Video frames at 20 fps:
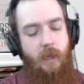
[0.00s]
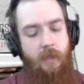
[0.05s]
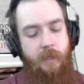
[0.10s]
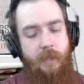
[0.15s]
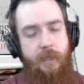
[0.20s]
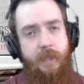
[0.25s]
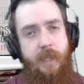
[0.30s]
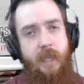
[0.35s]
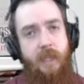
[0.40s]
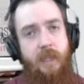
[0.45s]

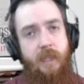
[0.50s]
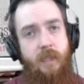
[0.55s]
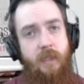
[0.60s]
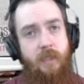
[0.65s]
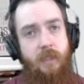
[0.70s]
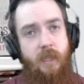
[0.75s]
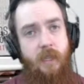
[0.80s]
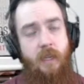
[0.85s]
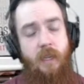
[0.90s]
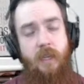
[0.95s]

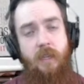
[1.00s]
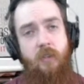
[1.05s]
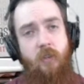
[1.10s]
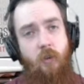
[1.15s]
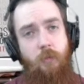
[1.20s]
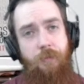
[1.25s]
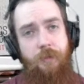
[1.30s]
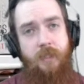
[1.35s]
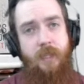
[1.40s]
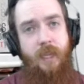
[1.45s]
Canadians'
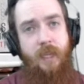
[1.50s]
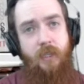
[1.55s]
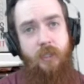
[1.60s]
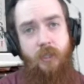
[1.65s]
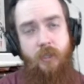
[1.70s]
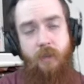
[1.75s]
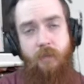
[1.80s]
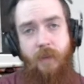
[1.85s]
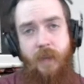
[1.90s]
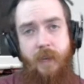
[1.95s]

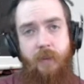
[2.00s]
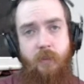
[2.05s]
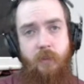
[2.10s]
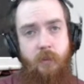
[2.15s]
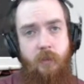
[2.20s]
interpretation of how their